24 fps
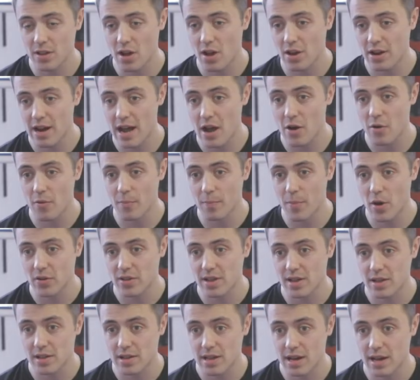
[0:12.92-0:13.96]
started out
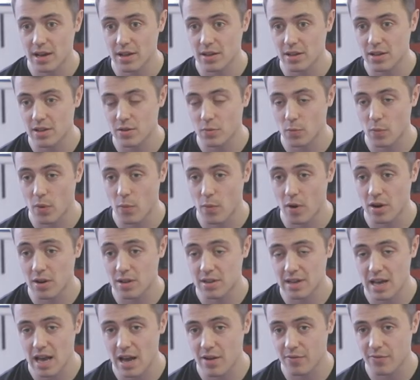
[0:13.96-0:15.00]
boxing science, we
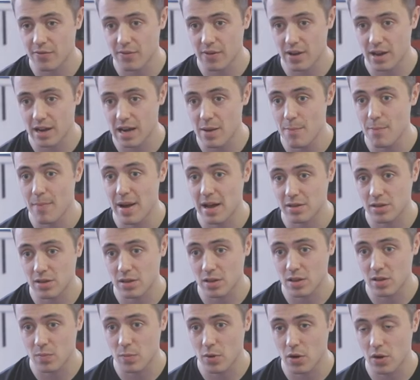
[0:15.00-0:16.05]
wanted to have an impact
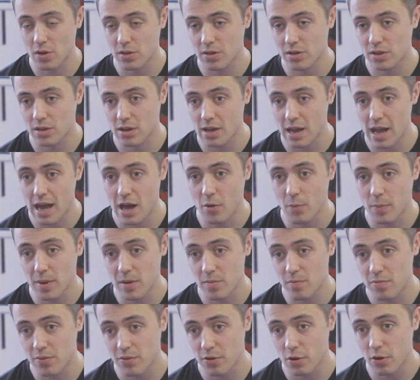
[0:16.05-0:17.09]
on the sport to help
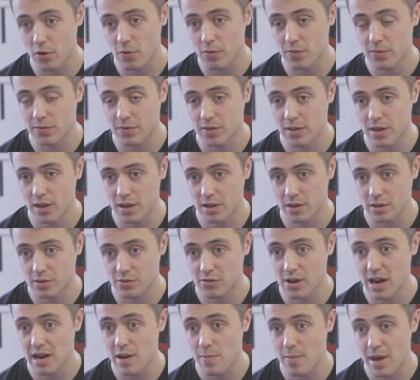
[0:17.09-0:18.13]
improve the
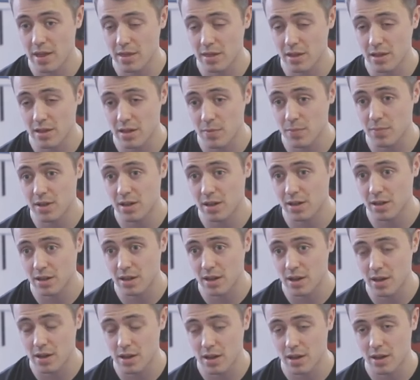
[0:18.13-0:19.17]
training methods, in
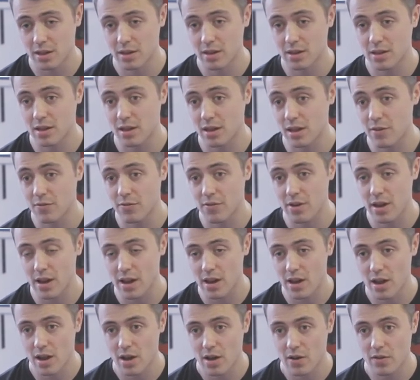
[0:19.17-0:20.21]
particular the
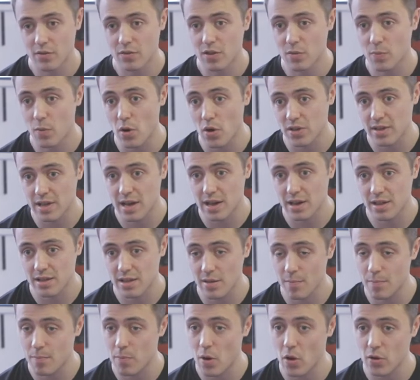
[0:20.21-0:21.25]
delivery of sports
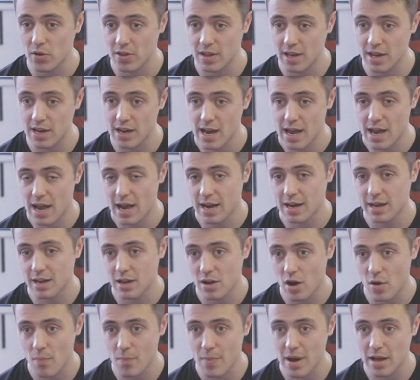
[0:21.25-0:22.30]
science in boxing and in
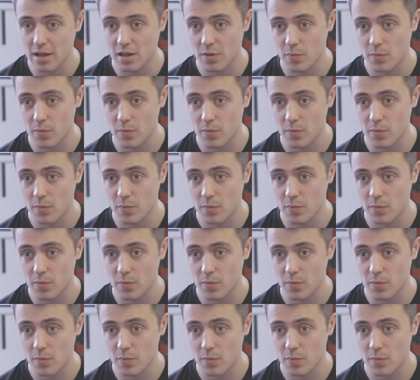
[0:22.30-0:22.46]
combat